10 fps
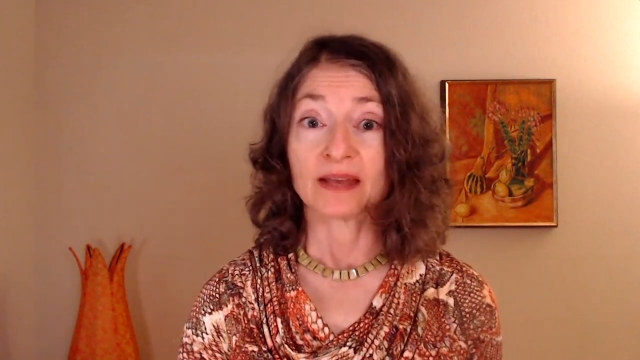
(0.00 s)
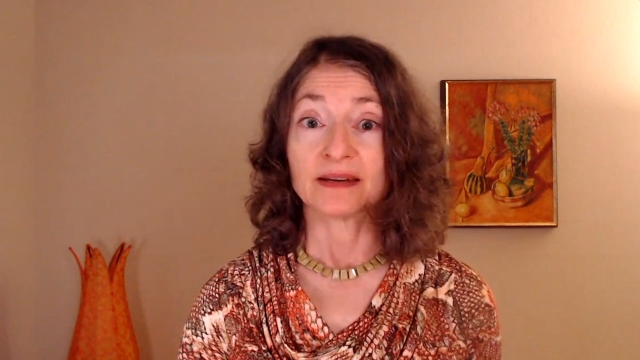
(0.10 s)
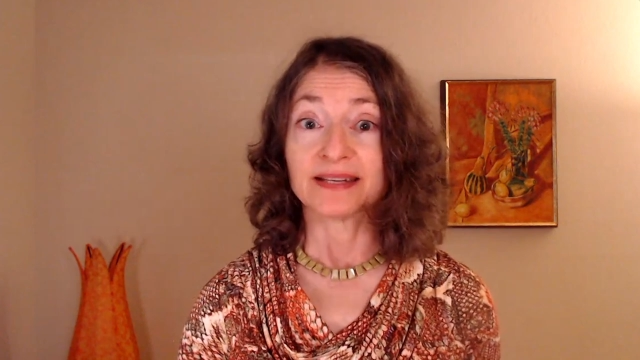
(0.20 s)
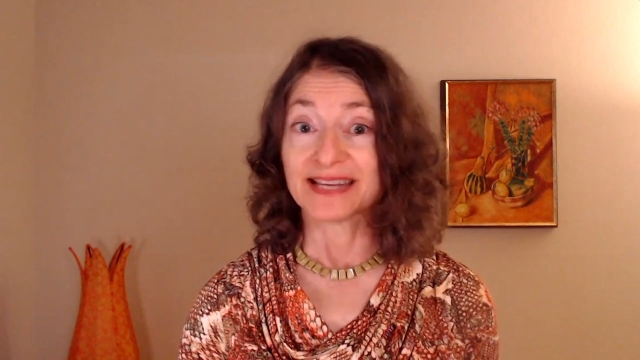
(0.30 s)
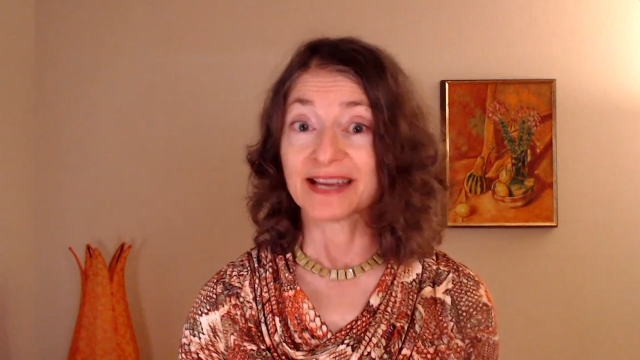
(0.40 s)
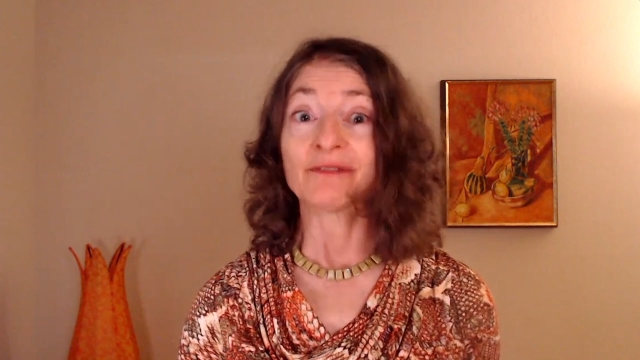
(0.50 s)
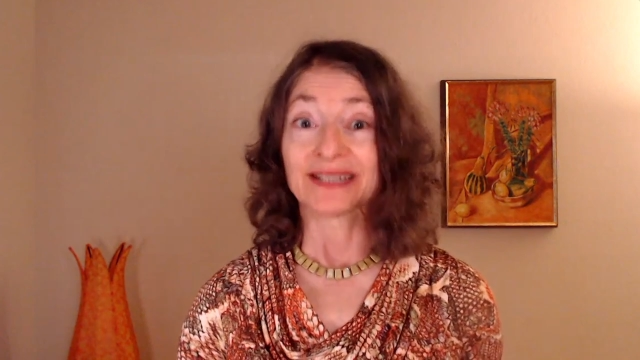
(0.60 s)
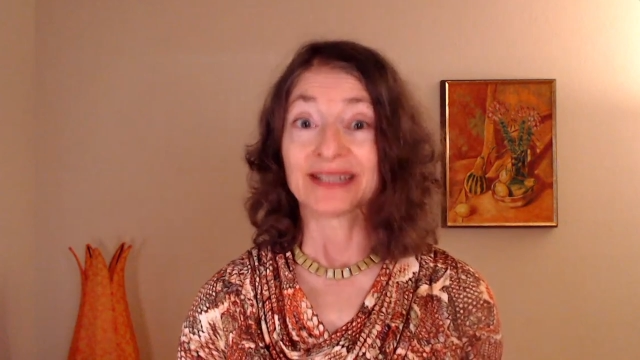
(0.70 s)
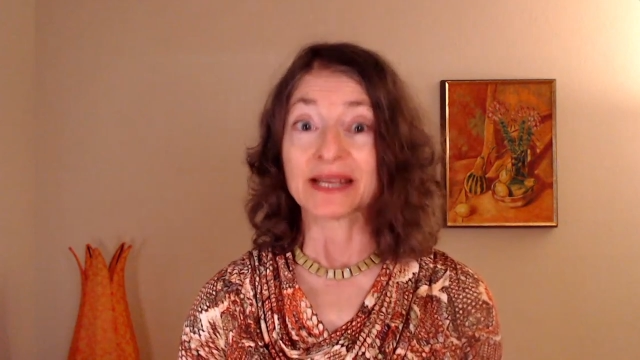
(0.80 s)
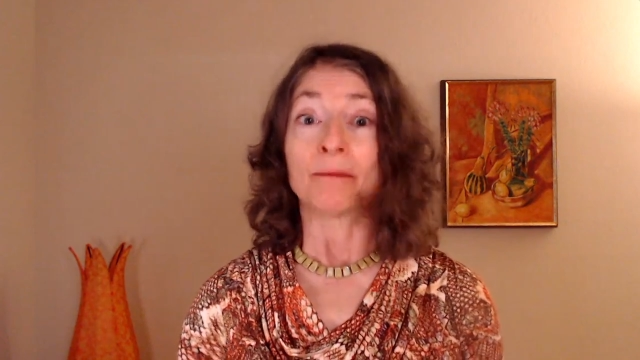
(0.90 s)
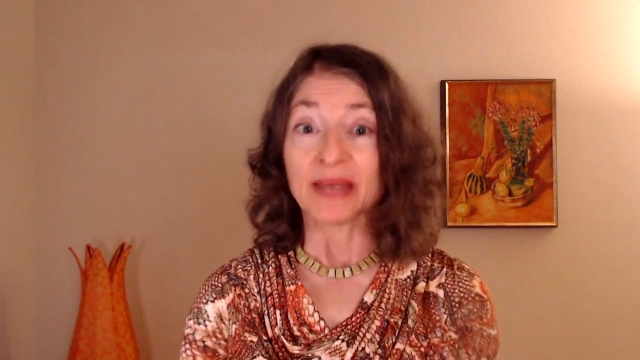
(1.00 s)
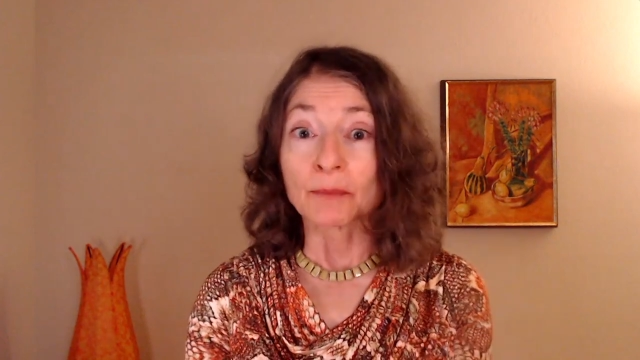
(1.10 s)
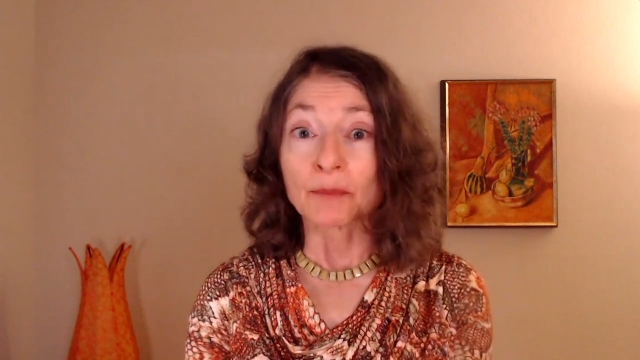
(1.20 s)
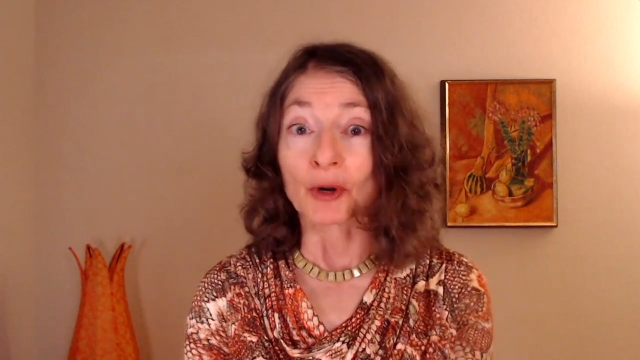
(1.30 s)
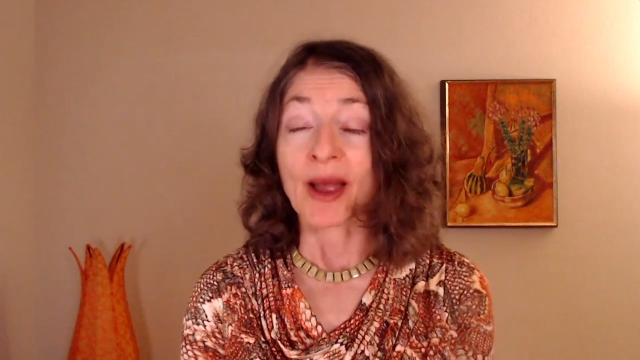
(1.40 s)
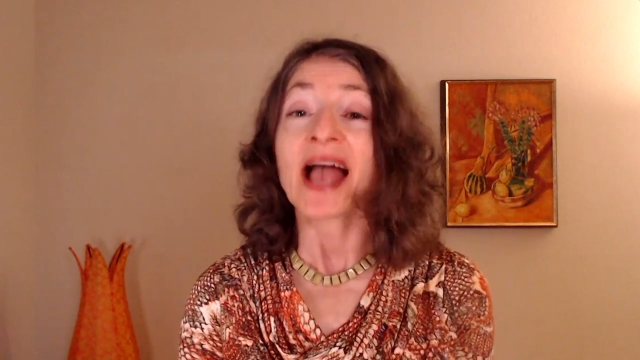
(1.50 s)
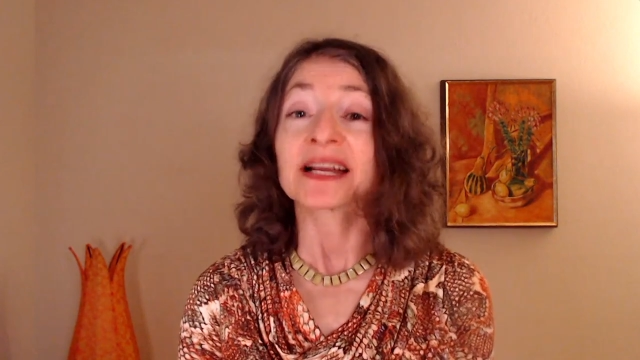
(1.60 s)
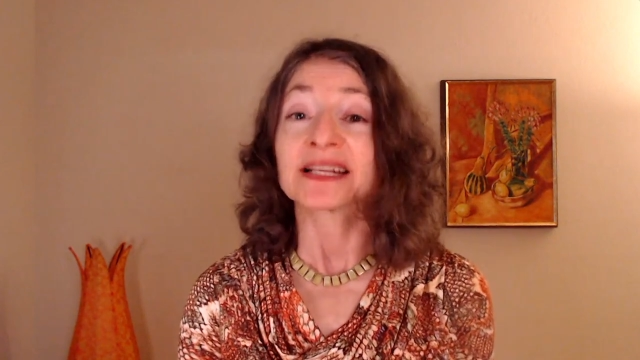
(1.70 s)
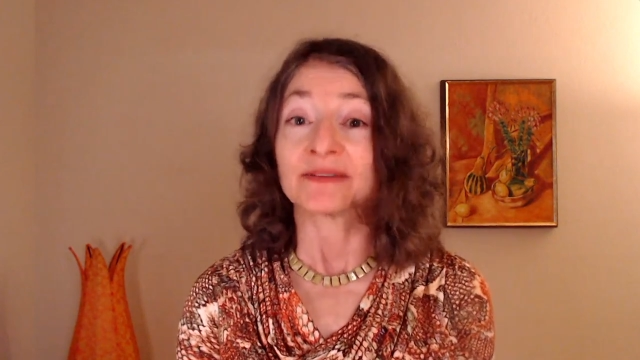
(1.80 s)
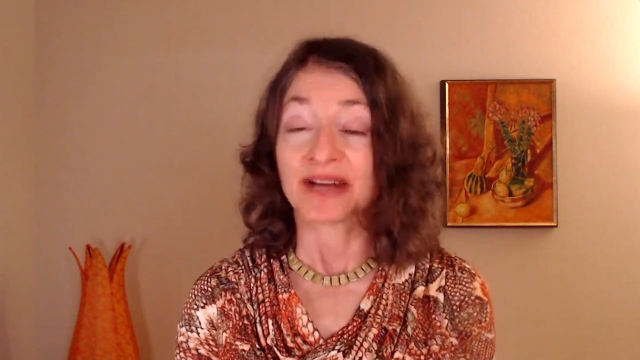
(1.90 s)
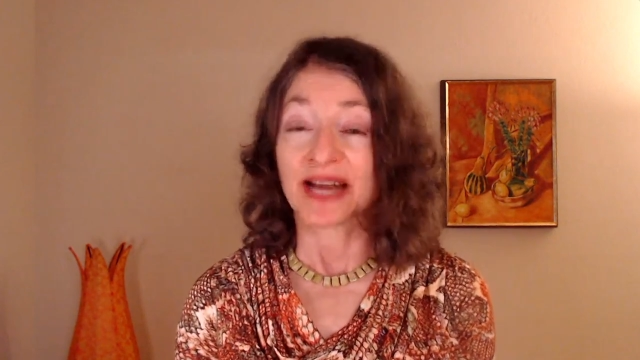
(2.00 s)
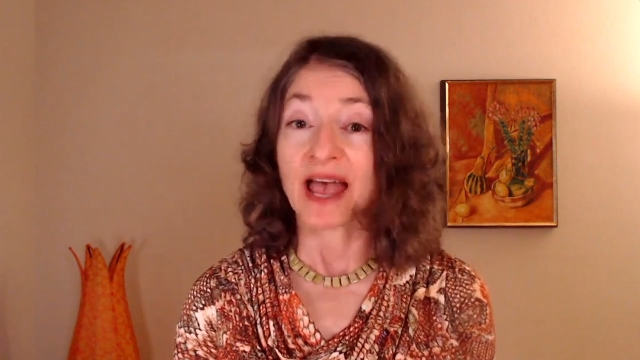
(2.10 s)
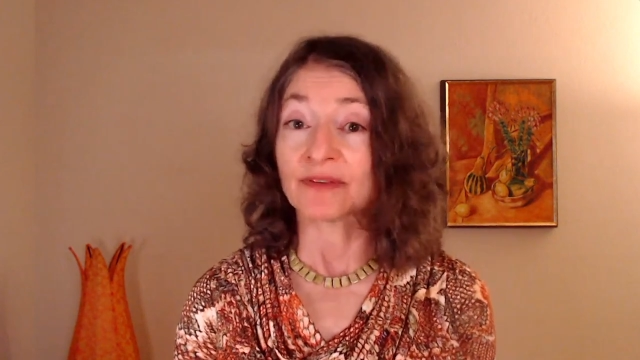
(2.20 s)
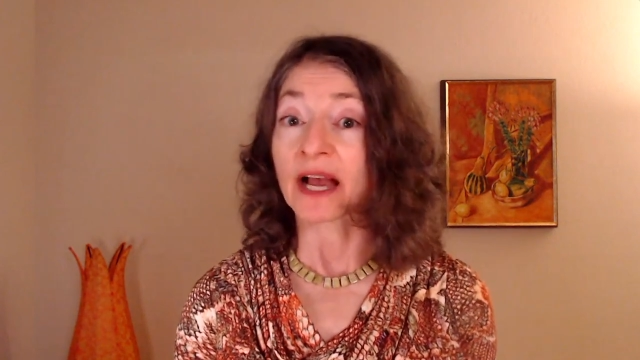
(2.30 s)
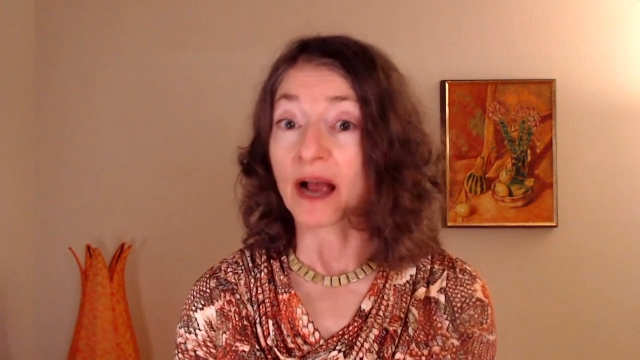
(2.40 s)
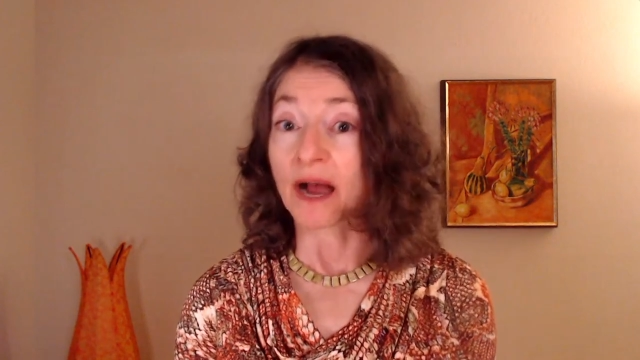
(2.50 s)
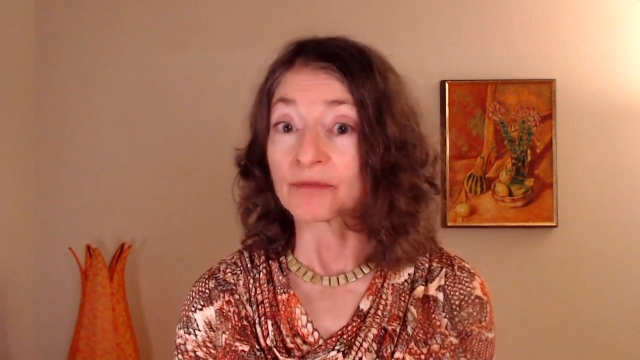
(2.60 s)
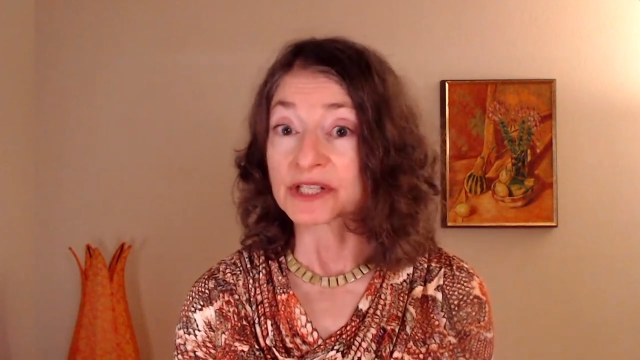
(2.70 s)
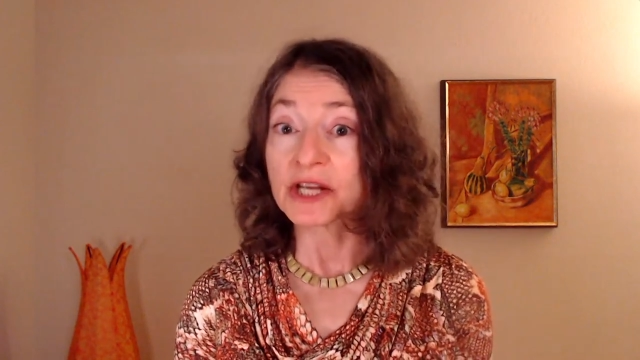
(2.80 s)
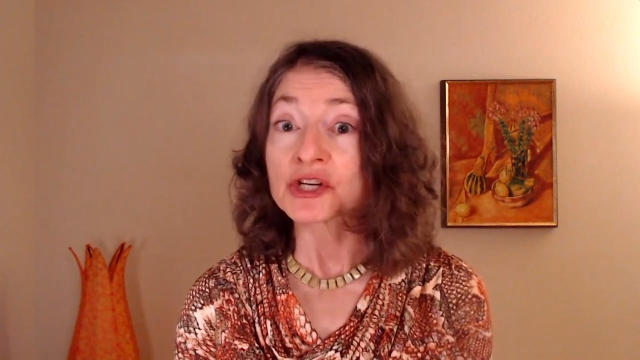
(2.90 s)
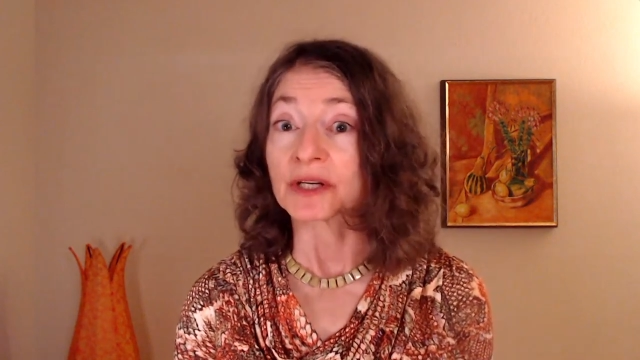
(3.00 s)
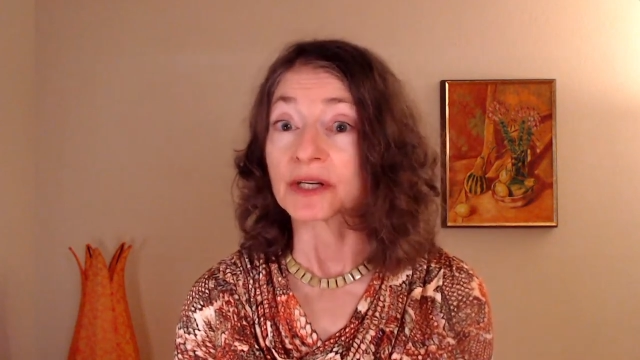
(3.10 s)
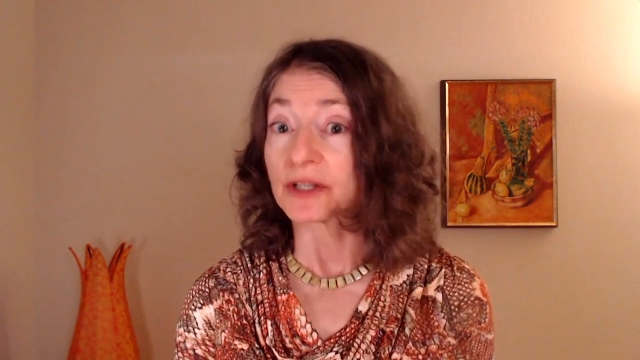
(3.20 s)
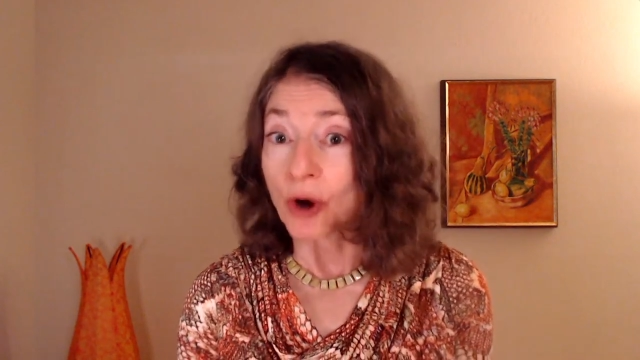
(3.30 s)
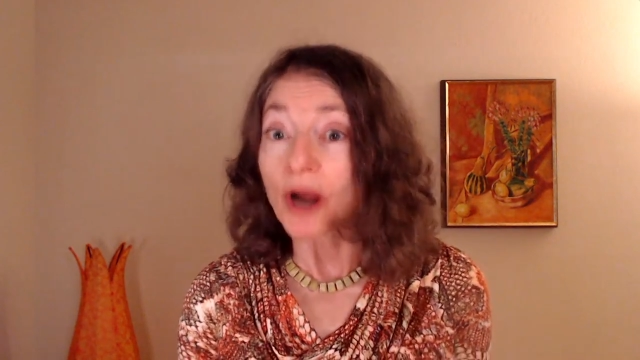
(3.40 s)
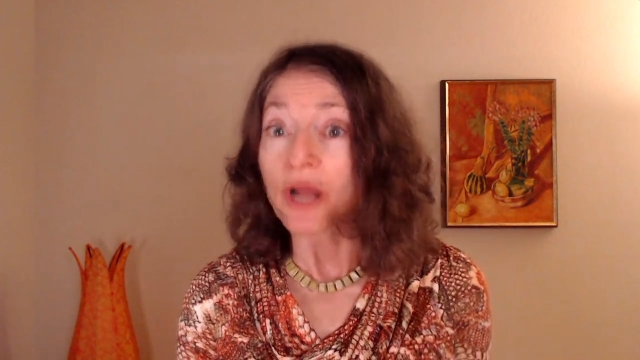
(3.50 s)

And definitely being proactive and having a conversation